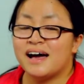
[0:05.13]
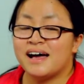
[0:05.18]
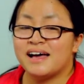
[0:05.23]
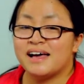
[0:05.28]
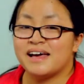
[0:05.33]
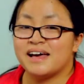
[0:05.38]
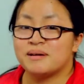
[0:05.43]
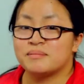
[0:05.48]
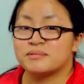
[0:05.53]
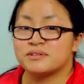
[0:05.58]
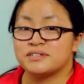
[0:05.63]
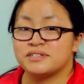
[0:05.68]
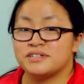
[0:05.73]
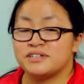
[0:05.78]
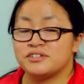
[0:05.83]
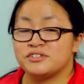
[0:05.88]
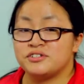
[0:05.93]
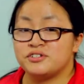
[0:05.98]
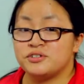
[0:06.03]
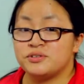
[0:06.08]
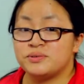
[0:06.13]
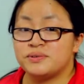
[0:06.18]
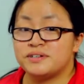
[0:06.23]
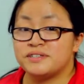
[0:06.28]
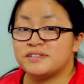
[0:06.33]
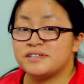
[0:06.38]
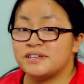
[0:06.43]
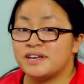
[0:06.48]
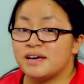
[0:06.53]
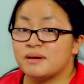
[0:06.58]
Hi, I'm Christina Chiu,
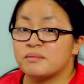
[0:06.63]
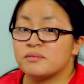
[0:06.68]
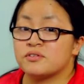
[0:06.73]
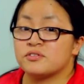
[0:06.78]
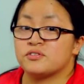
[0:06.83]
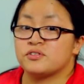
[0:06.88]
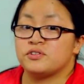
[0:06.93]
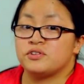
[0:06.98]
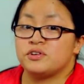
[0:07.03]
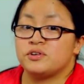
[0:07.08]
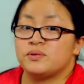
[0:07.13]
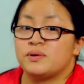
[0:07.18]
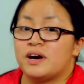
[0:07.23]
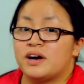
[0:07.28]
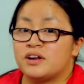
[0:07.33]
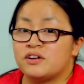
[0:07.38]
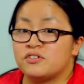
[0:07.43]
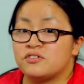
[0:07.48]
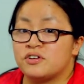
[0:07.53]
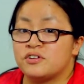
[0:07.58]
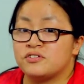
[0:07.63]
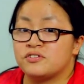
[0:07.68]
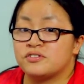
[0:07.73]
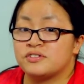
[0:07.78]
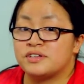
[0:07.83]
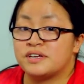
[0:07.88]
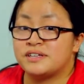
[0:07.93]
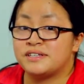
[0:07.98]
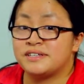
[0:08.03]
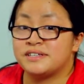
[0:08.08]
and today I'm going to show you how to change a
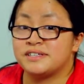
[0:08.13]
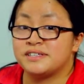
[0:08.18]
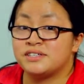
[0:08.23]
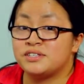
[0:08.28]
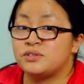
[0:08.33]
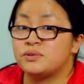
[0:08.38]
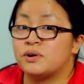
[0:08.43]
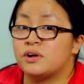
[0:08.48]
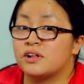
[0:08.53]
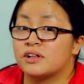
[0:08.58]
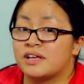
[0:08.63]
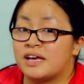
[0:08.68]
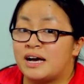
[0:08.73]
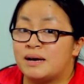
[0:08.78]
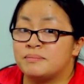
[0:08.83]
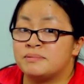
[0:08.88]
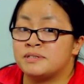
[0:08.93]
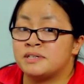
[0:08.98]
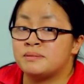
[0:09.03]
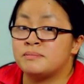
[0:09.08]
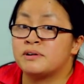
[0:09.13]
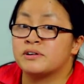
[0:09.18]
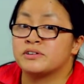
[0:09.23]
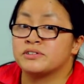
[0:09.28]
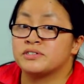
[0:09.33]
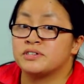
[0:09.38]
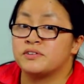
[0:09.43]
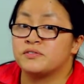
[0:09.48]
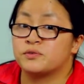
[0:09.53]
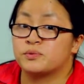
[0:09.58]
sentence to all caps in
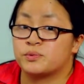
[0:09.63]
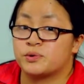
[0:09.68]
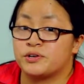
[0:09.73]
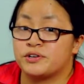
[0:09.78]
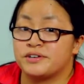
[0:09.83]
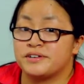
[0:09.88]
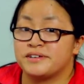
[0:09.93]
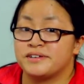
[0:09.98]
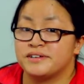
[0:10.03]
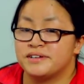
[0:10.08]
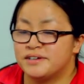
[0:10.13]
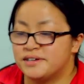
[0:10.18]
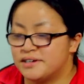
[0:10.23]
Microsoft Word.